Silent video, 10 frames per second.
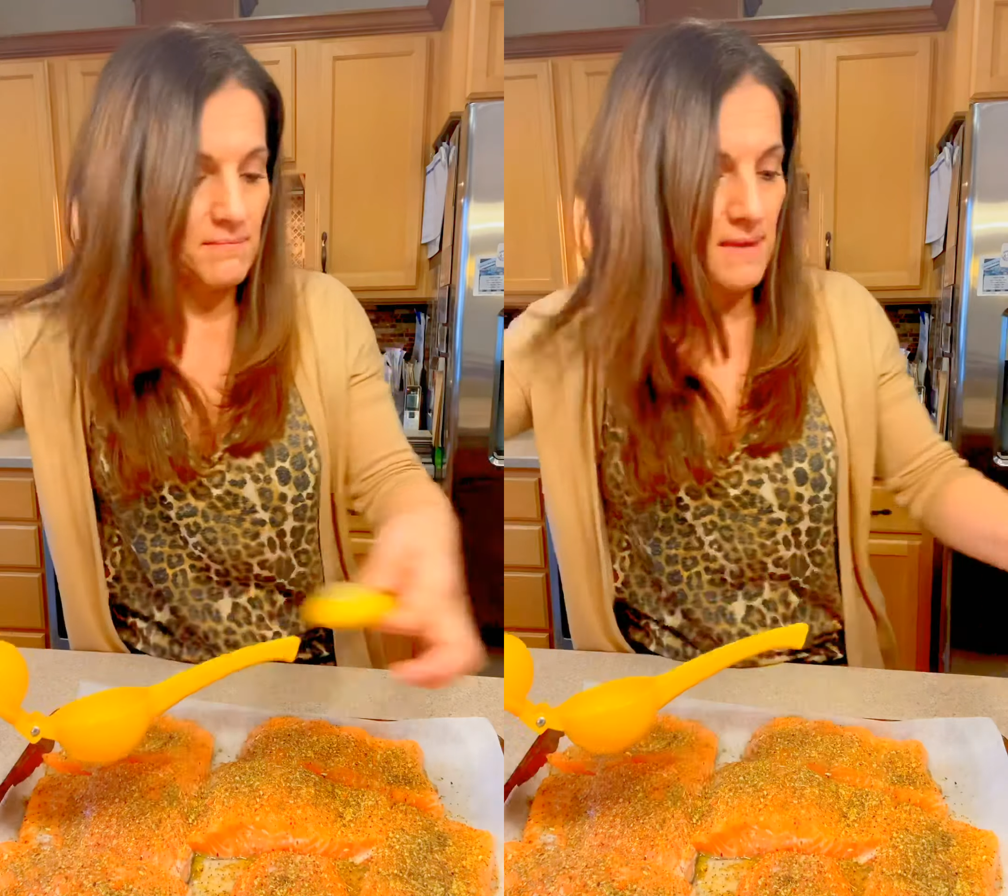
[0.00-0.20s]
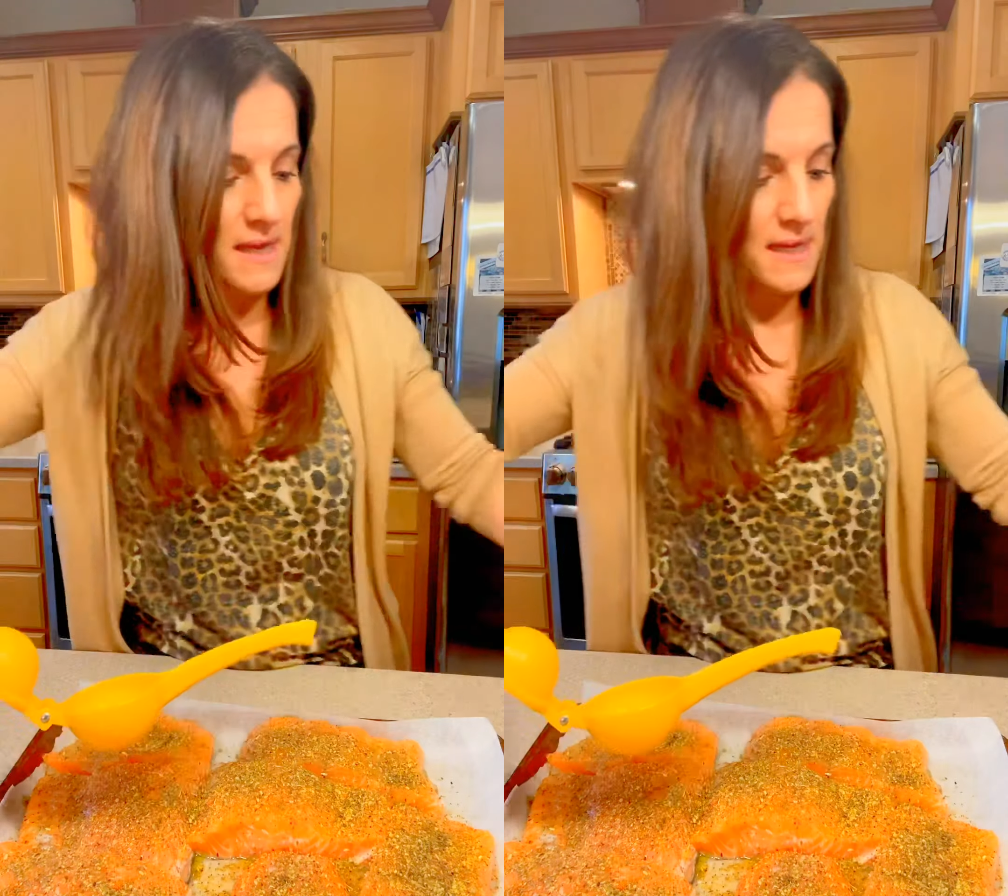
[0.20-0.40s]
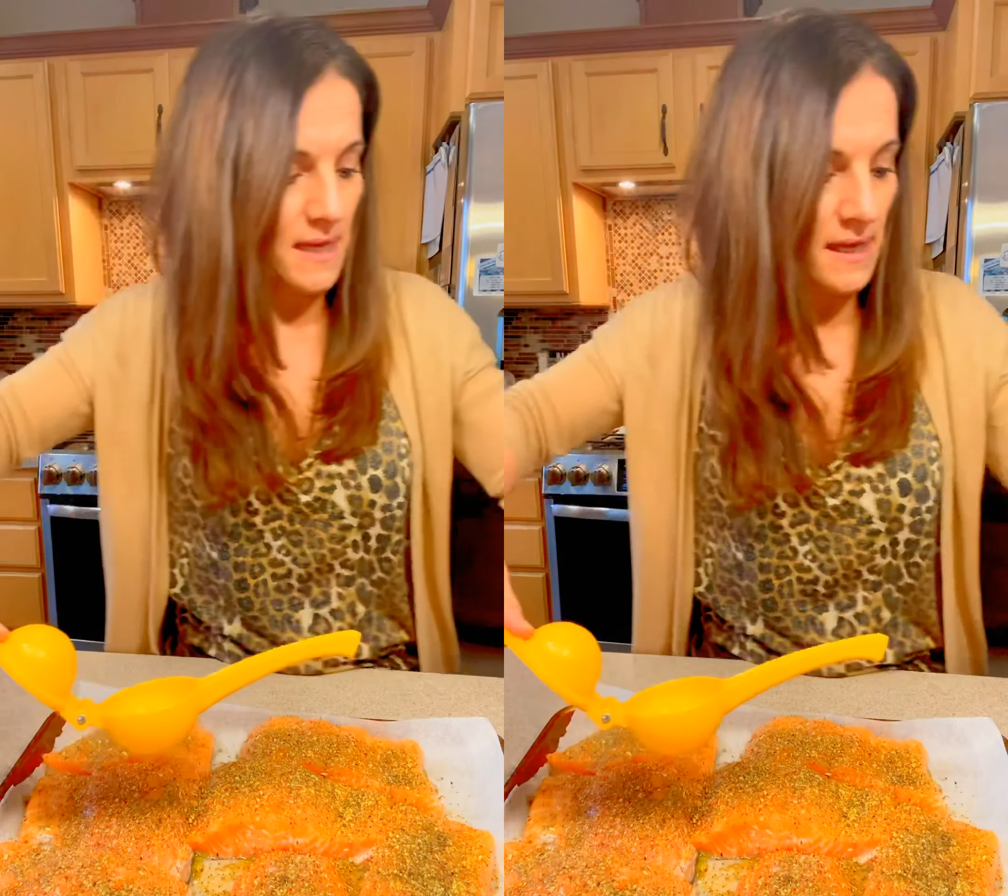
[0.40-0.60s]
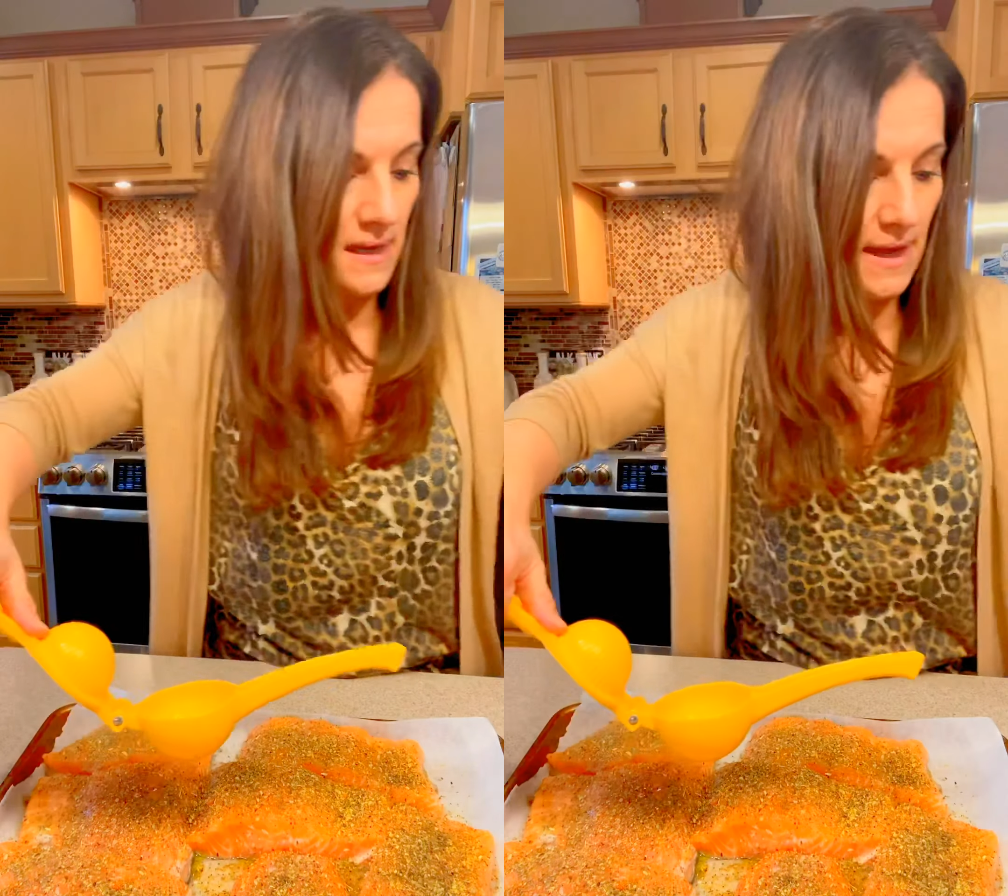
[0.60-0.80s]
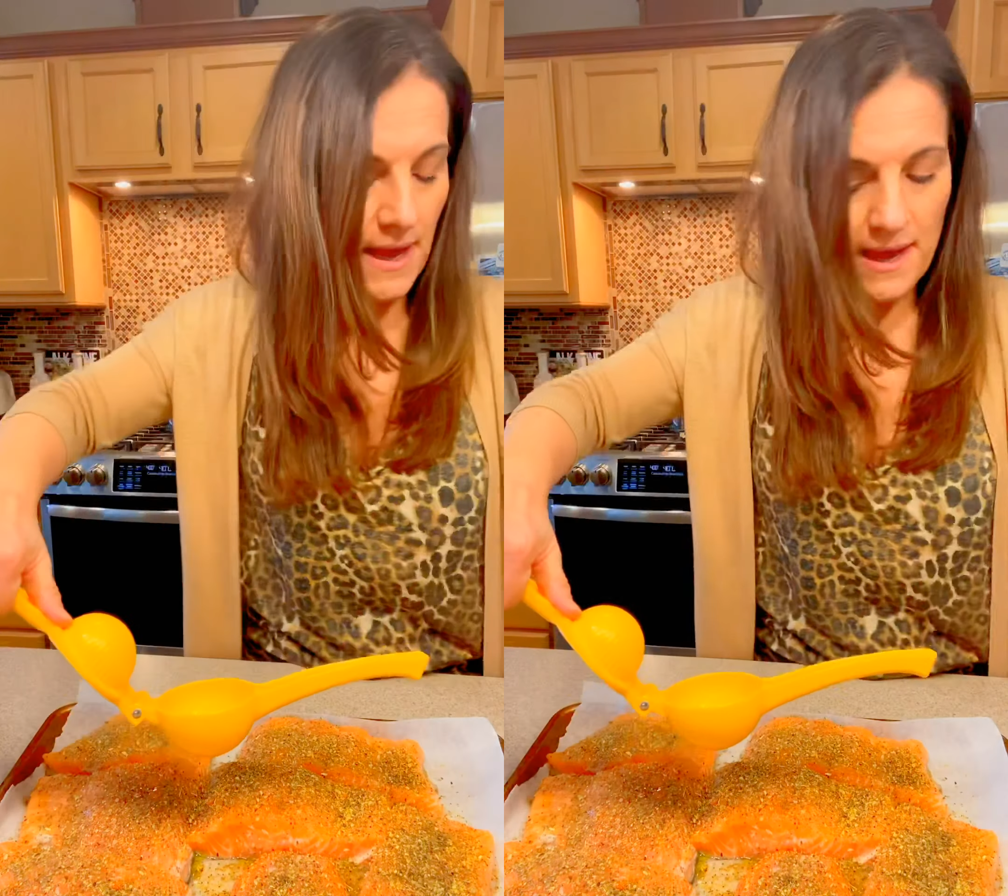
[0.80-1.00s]

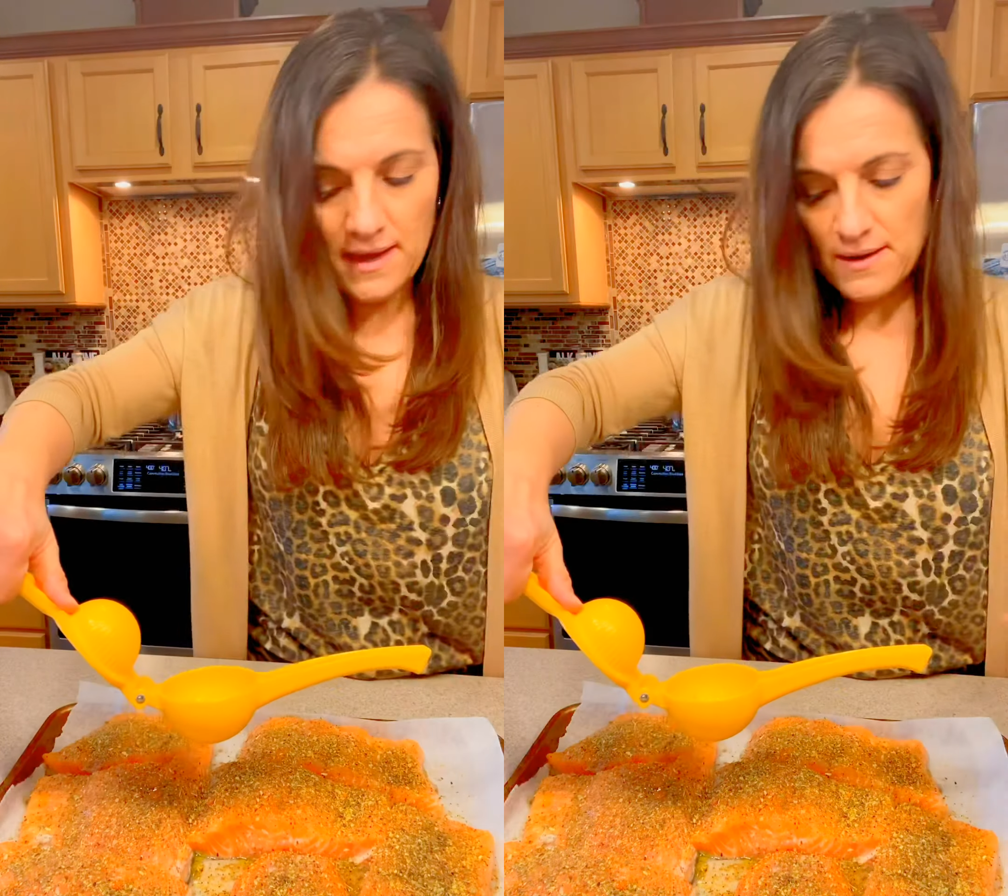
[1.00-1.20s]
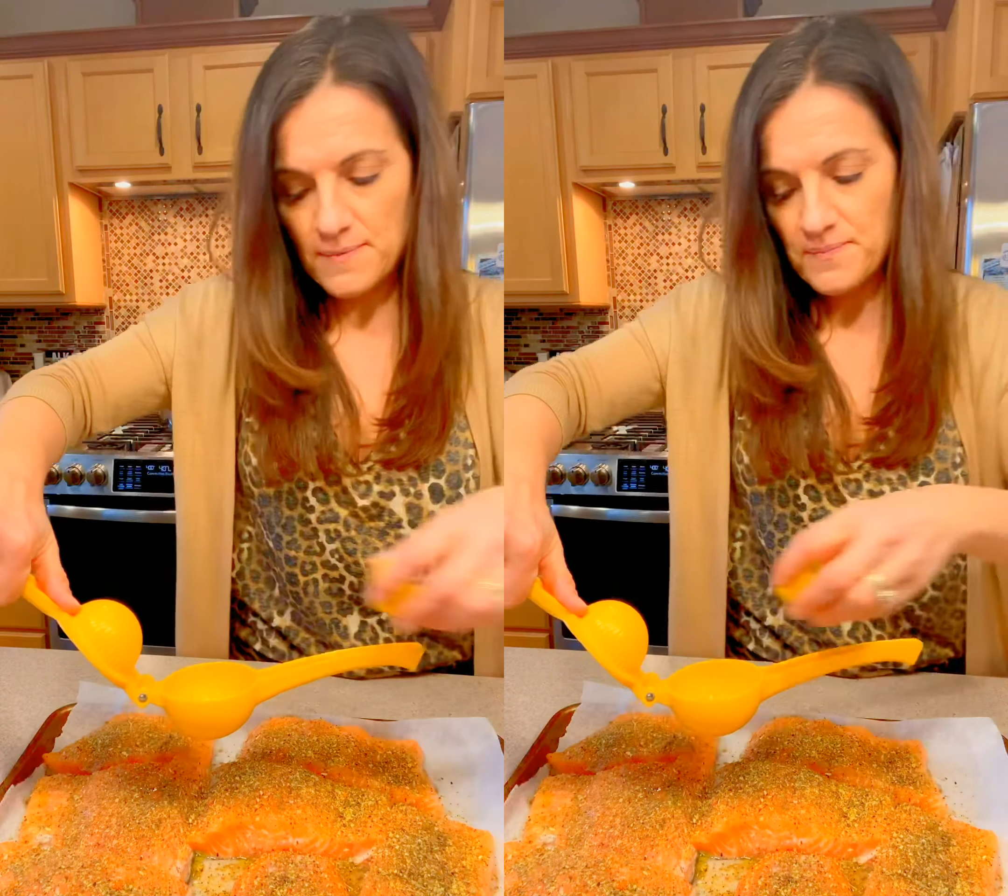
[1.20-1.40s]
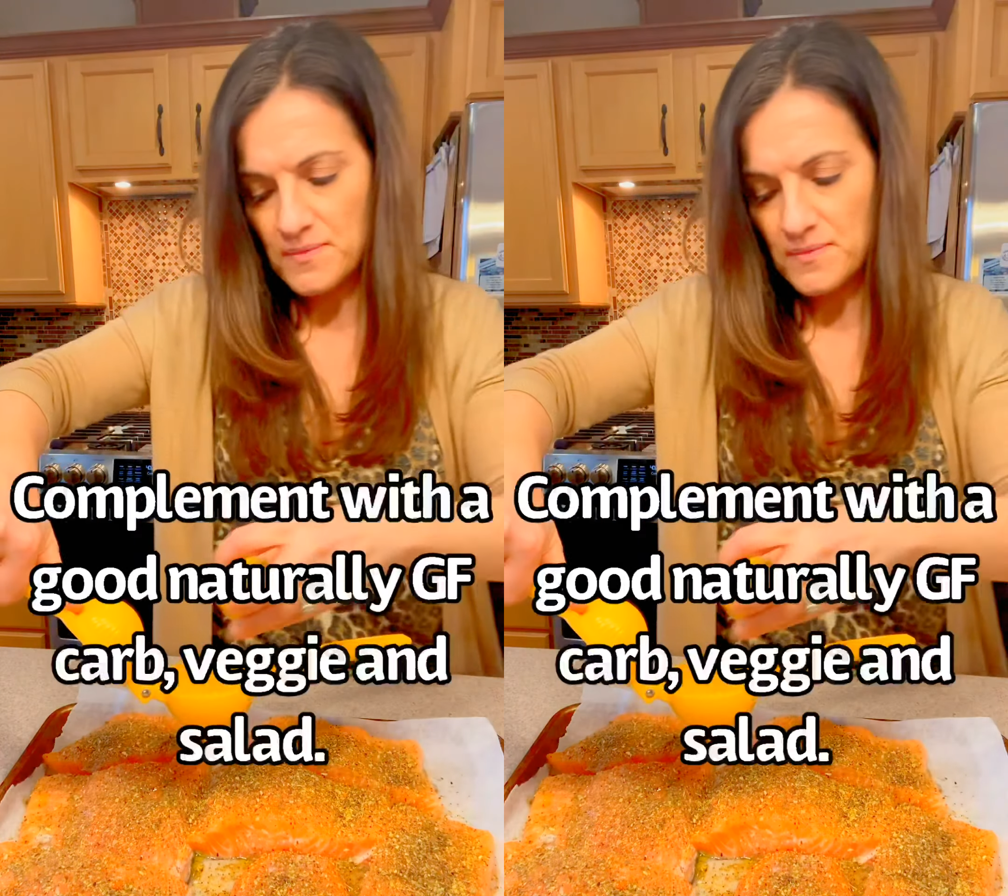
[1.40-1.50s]
making a